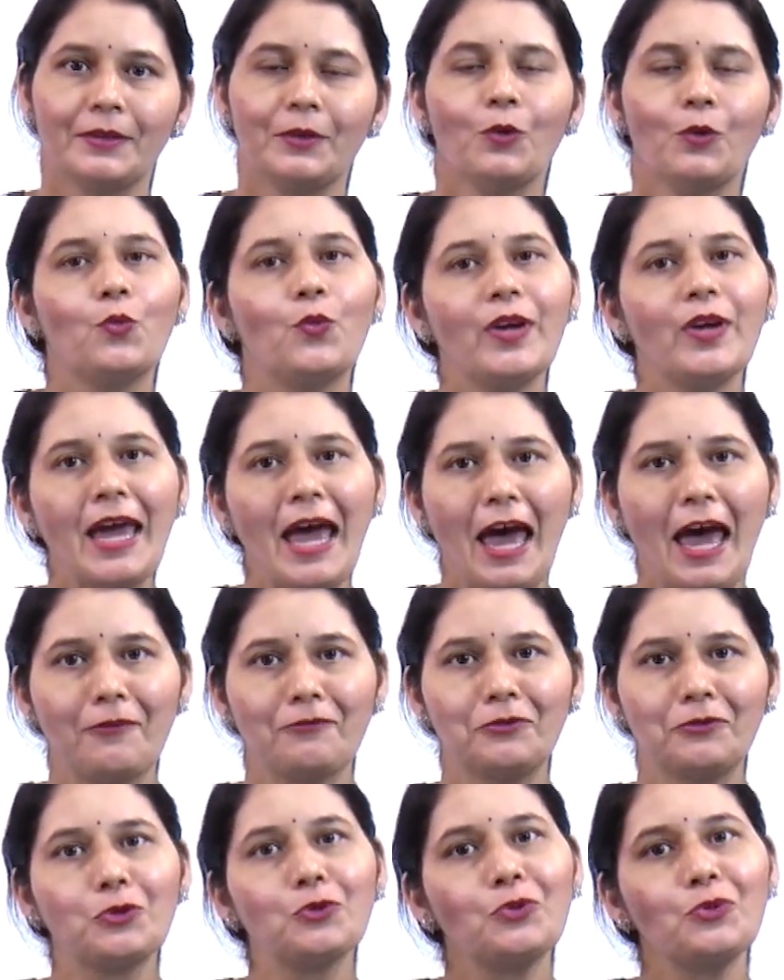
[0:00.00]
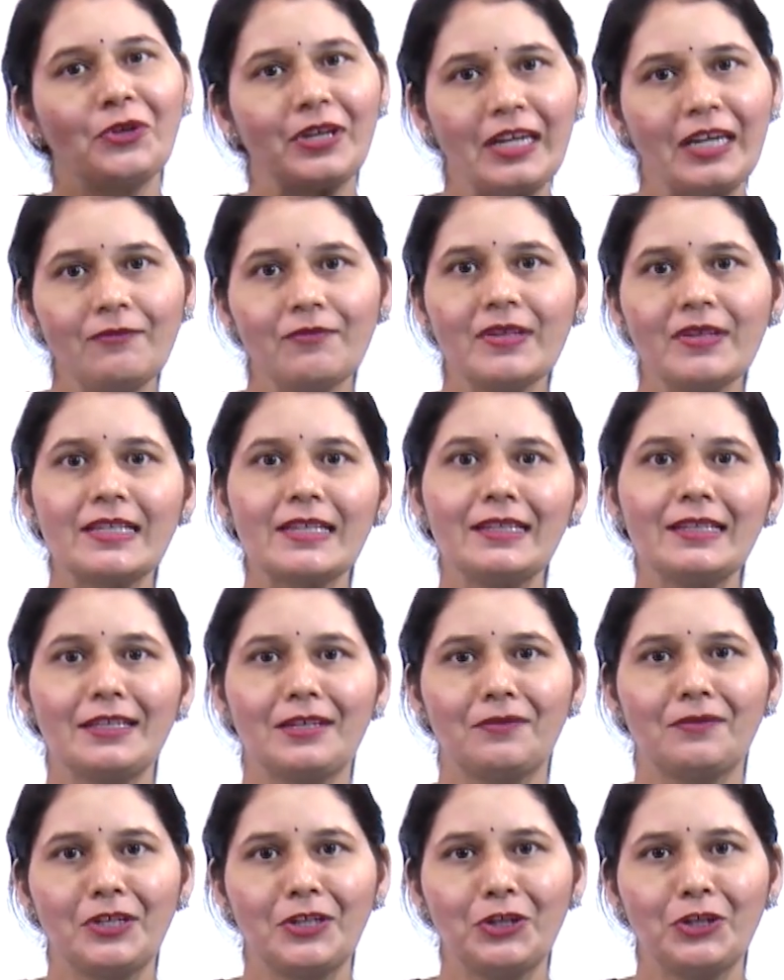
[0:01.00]
we have to revisit
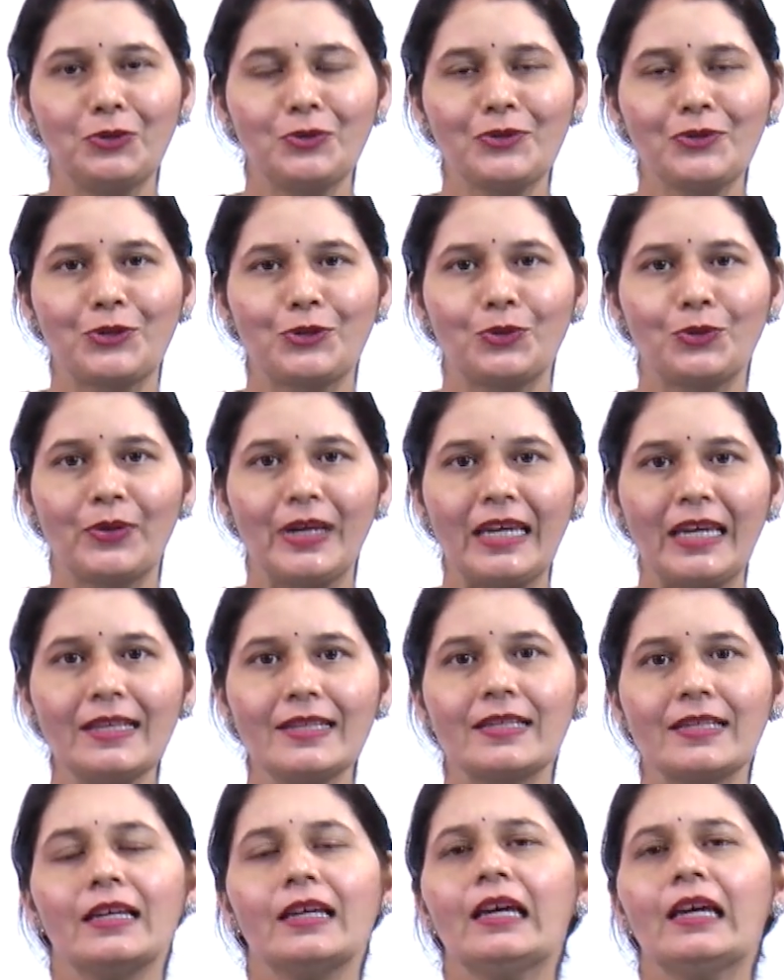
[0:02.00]
our news stories